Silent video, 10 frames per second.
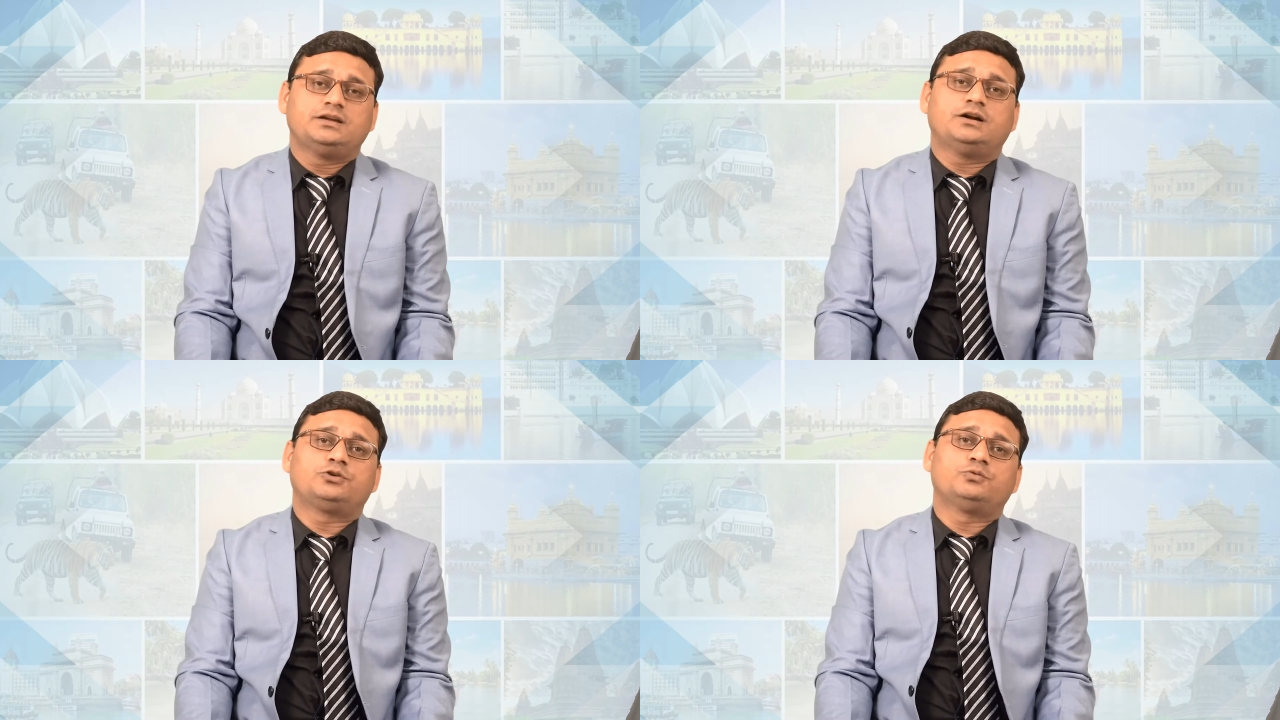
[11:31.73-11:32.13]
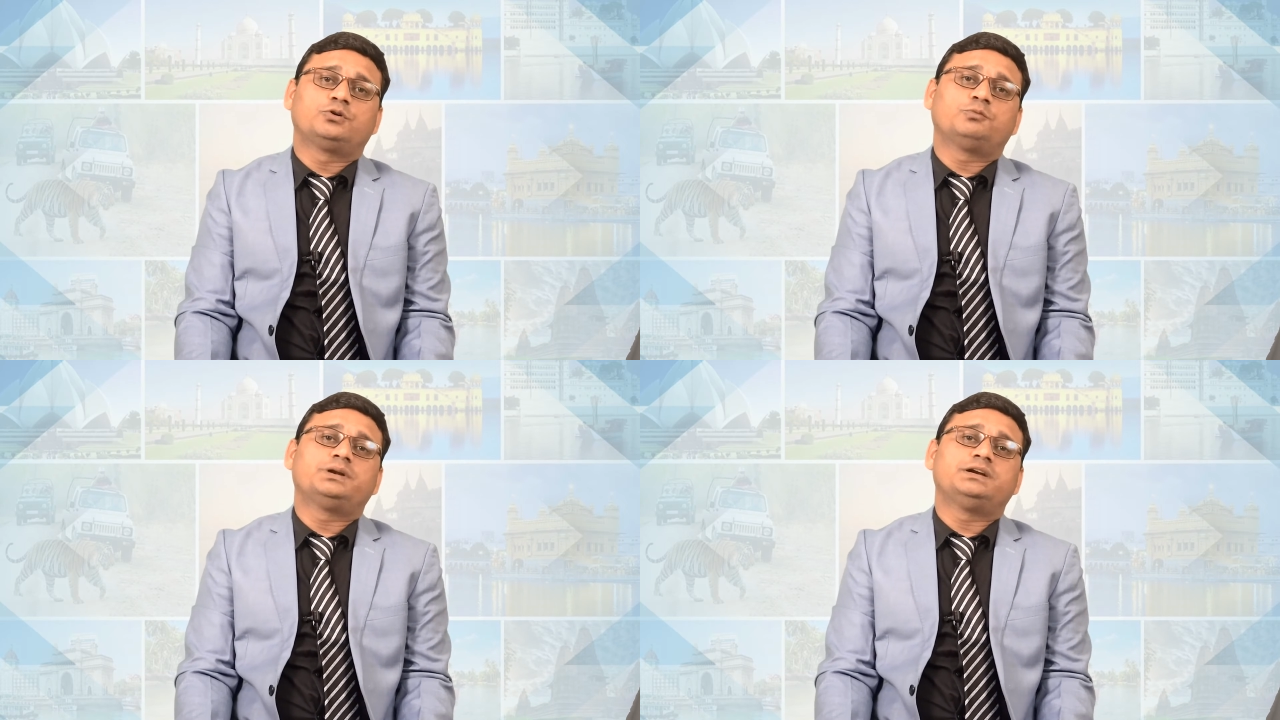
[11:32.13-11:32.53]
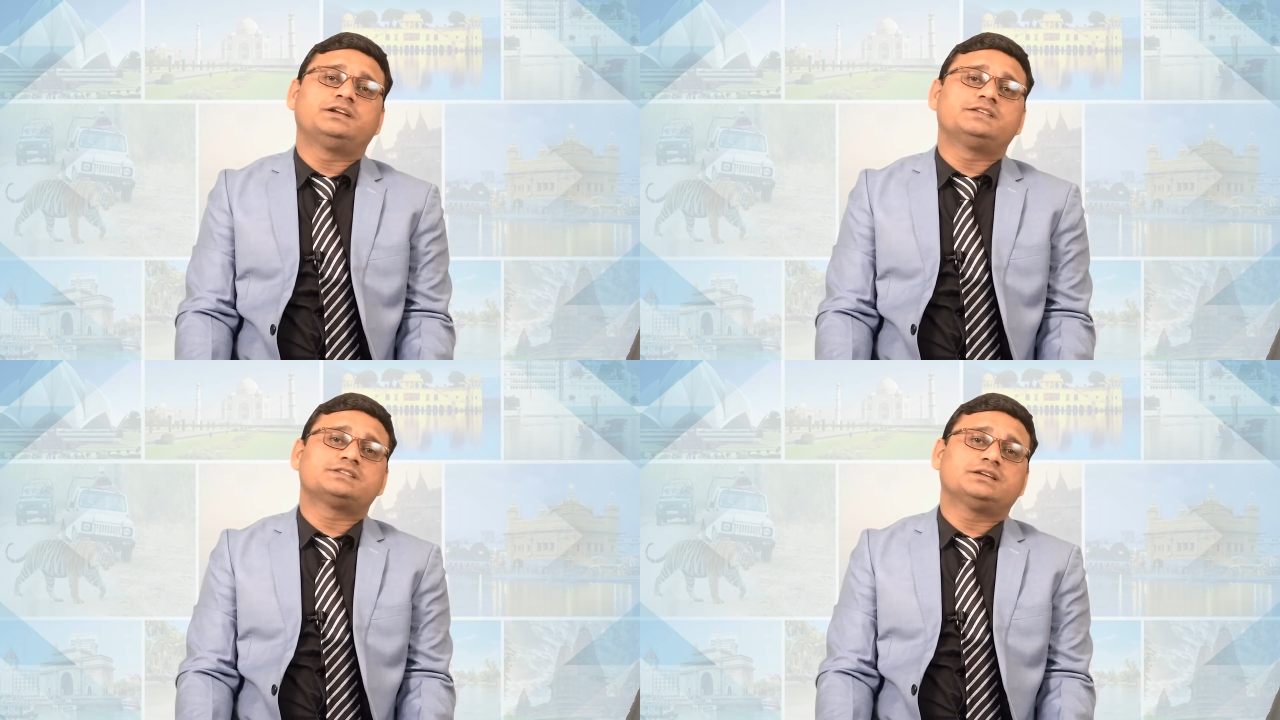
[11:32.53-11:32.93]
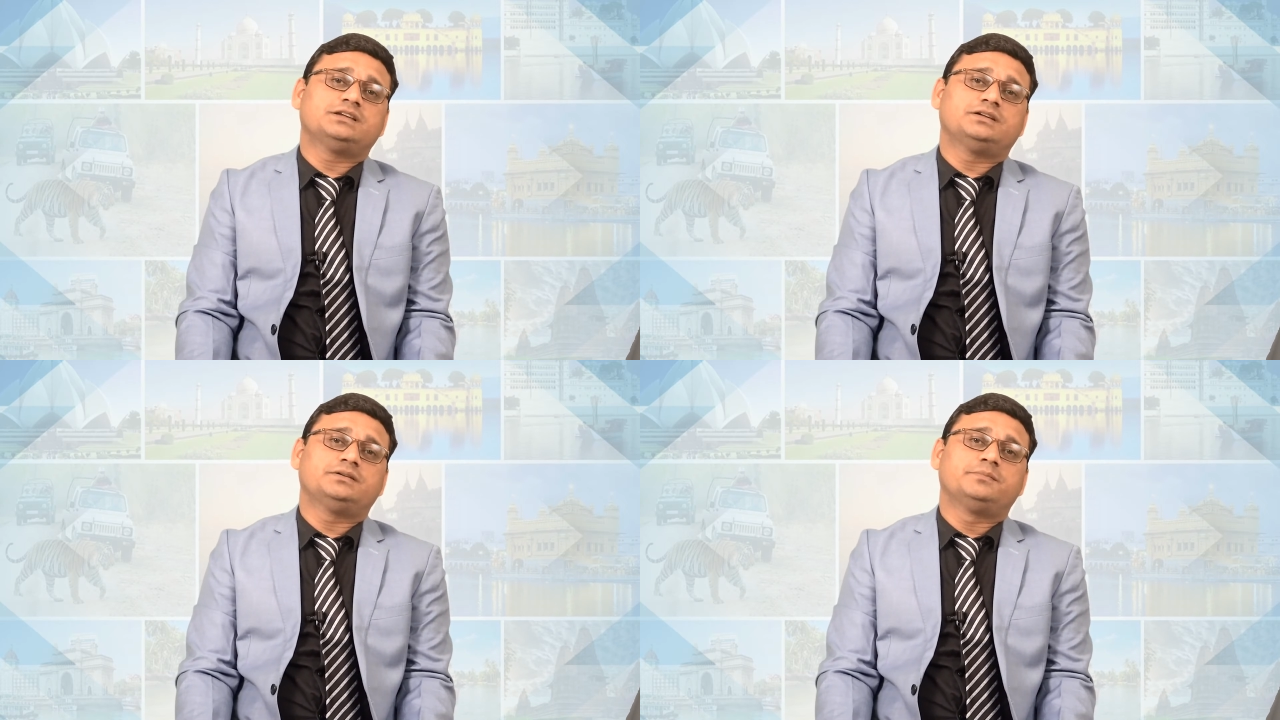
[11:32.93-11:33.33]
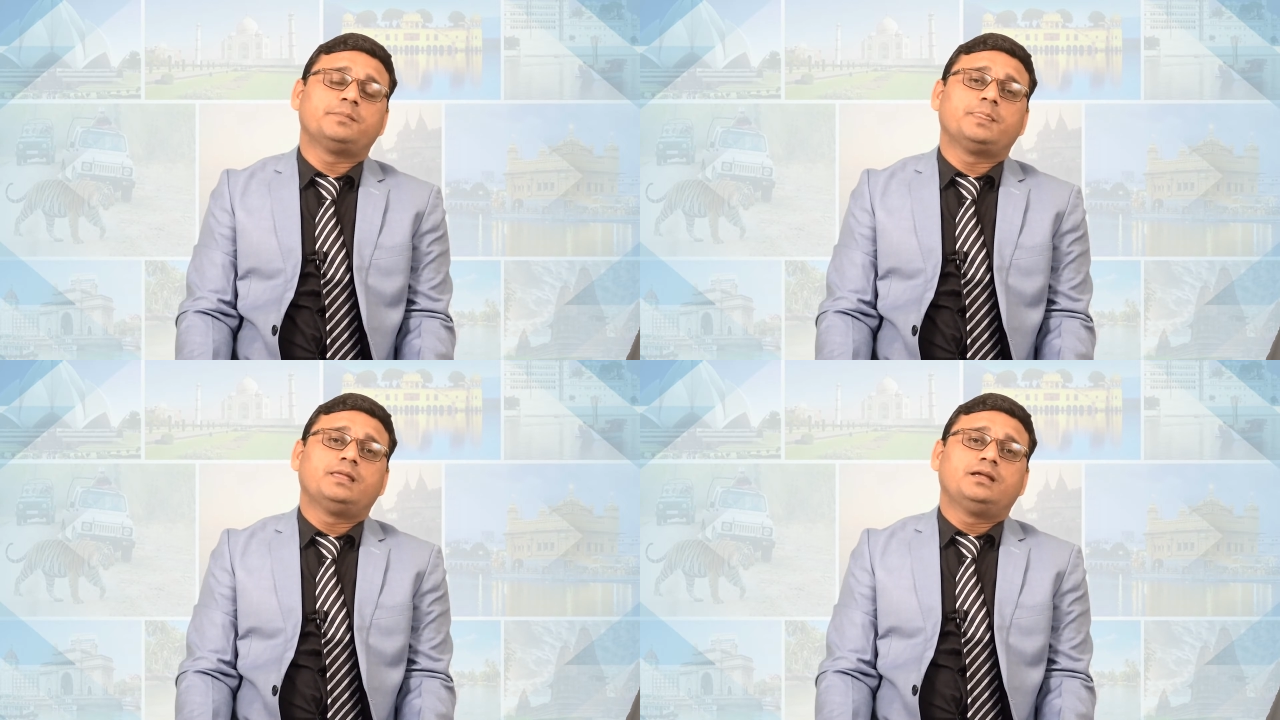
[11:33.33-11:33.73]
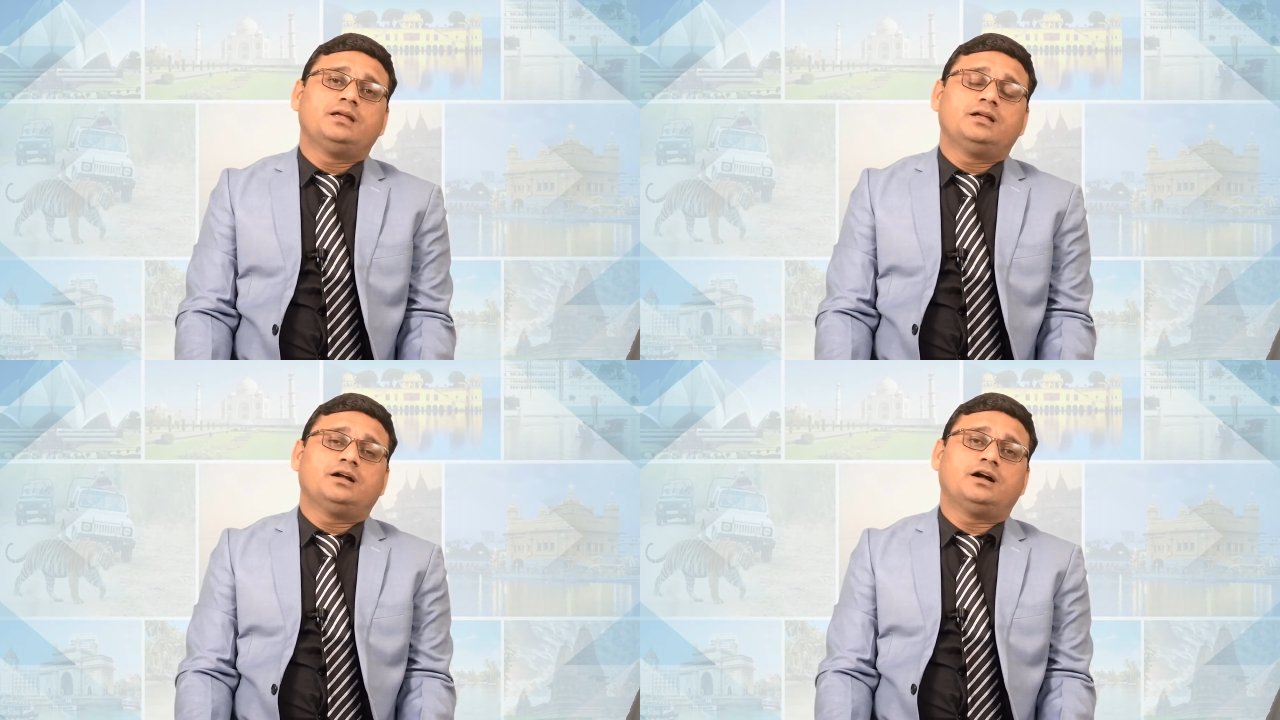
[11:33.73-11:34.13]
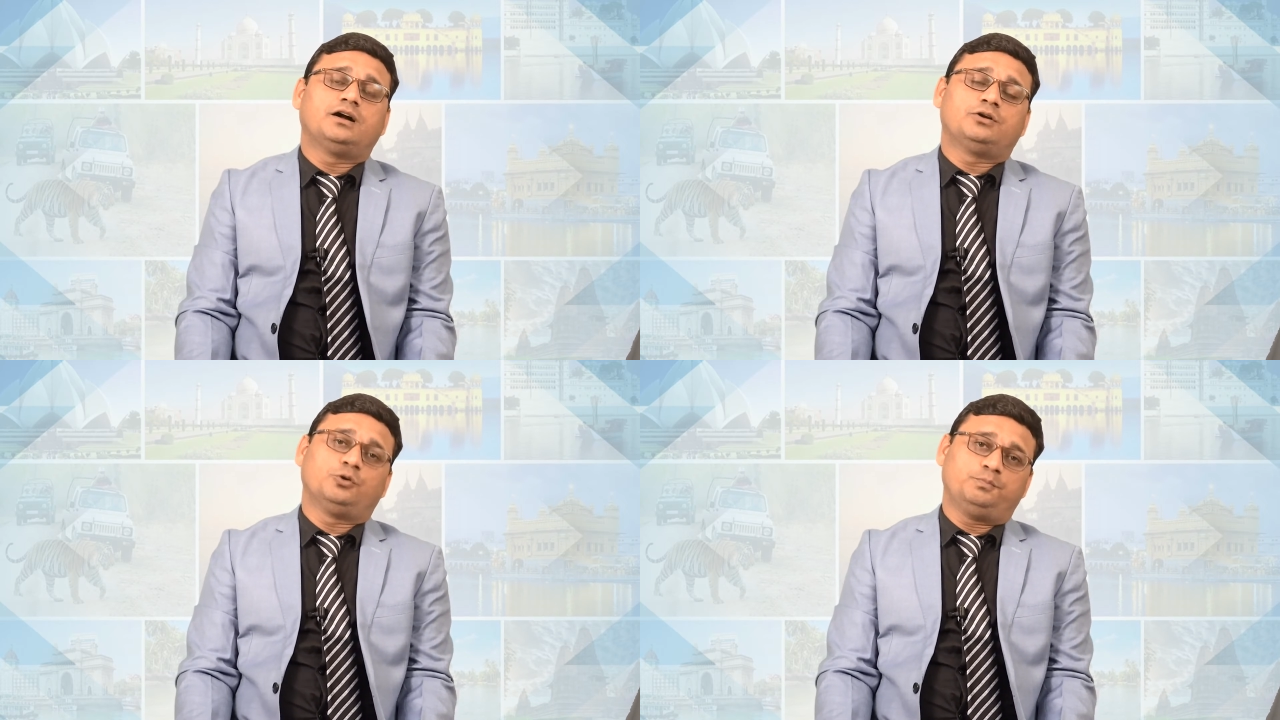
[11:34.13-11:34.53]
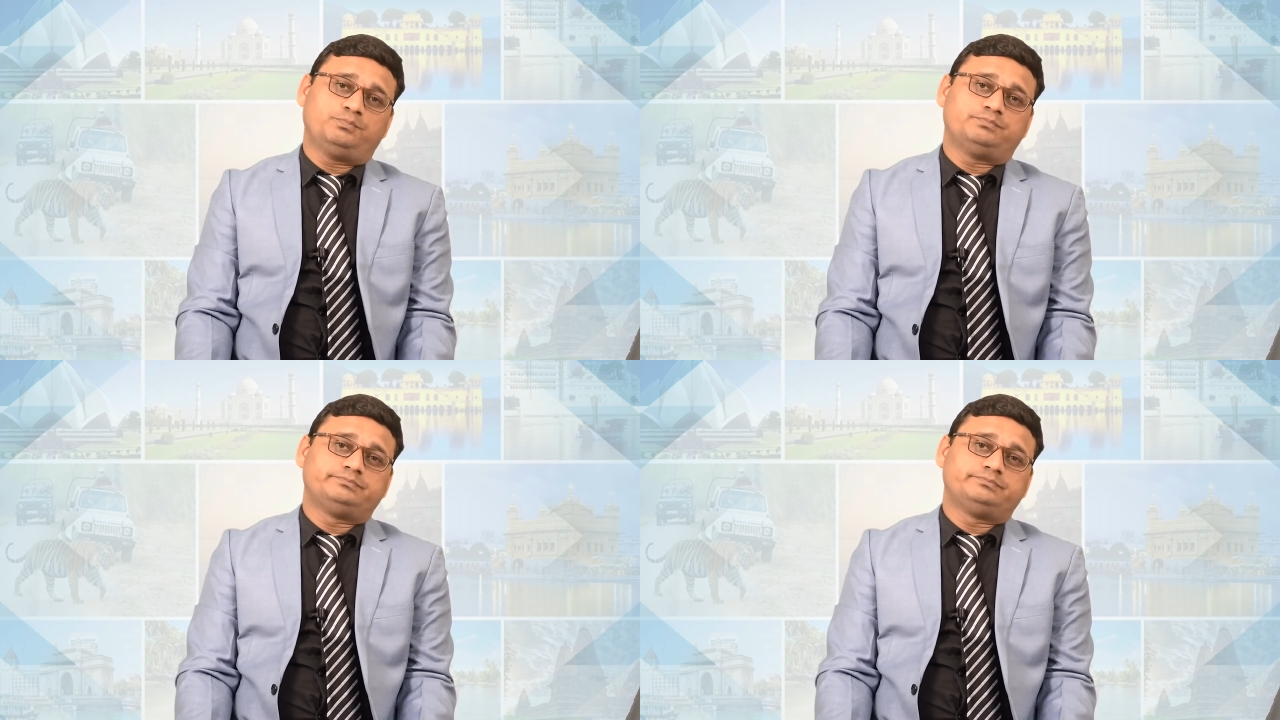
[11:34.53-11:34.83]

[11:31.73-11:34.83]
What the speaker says: a tour operator is taking a group.